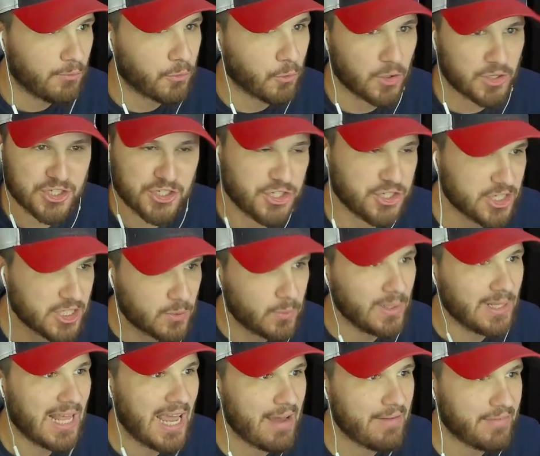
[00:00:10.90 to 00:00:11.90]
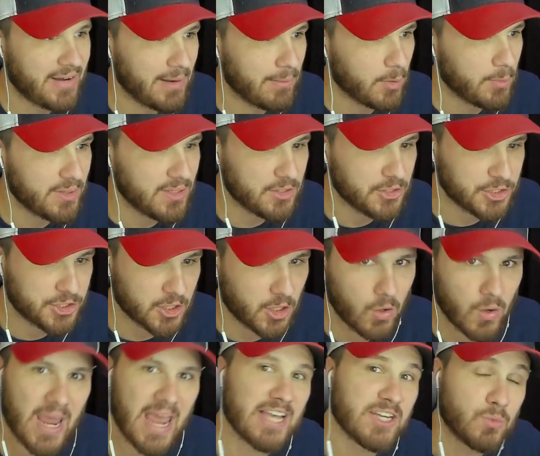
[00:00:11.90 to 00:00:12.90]
for us. just went live on MLB The
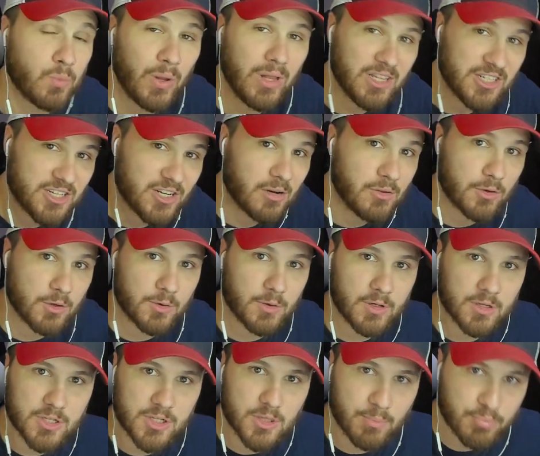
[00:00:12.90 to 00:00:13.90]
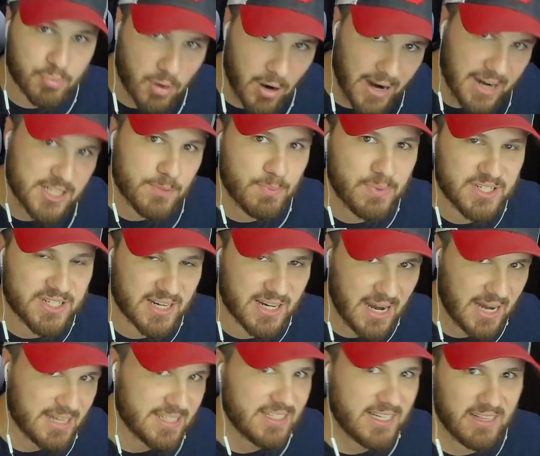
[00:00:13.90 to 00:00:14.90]
Show, as well as another surprise piece of
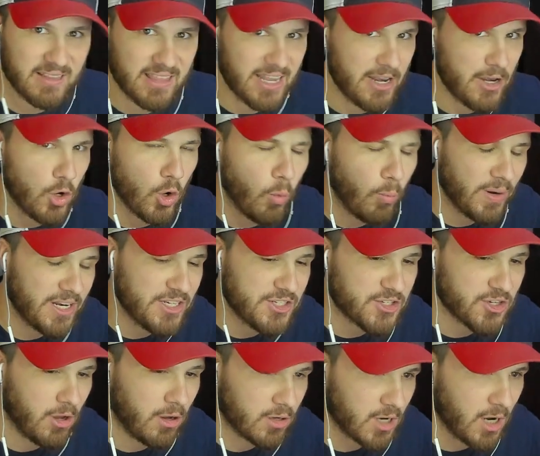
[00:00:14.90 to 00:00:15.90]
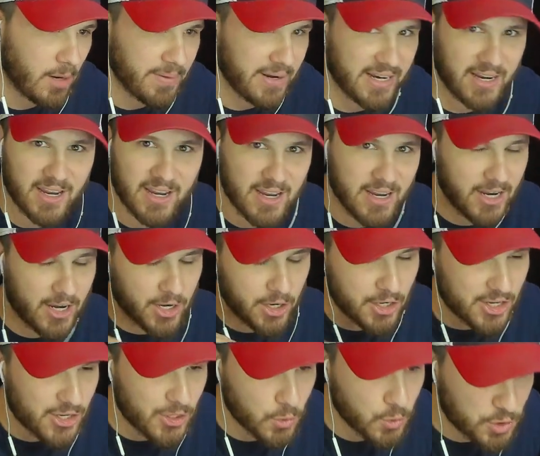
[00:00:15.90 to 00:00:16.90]
content that nobody saw coming.
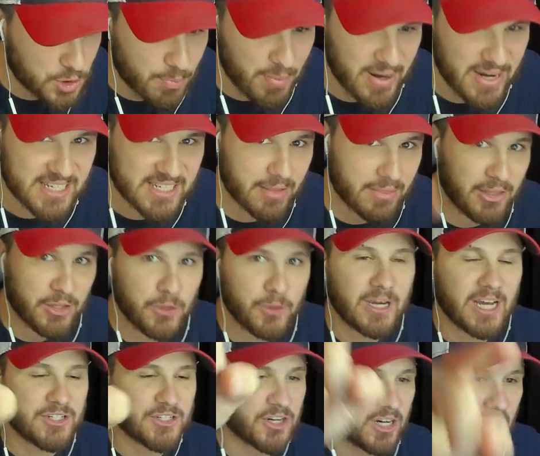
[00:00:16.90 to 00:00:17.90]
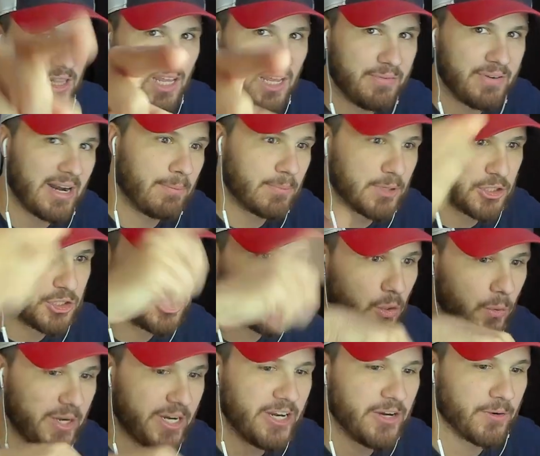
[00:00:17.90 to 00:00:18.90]
Huge piece. I think you guys are going to love it. I'm going to
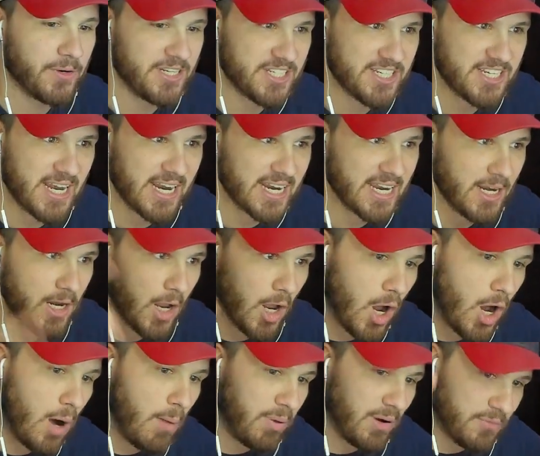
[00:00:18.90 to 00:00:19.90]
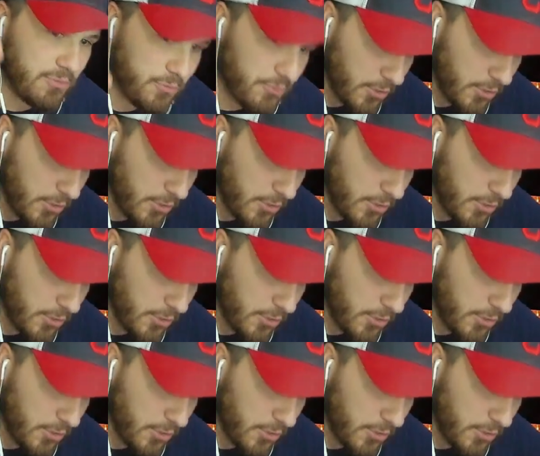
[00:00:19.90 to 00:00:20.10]
show it here in a second. But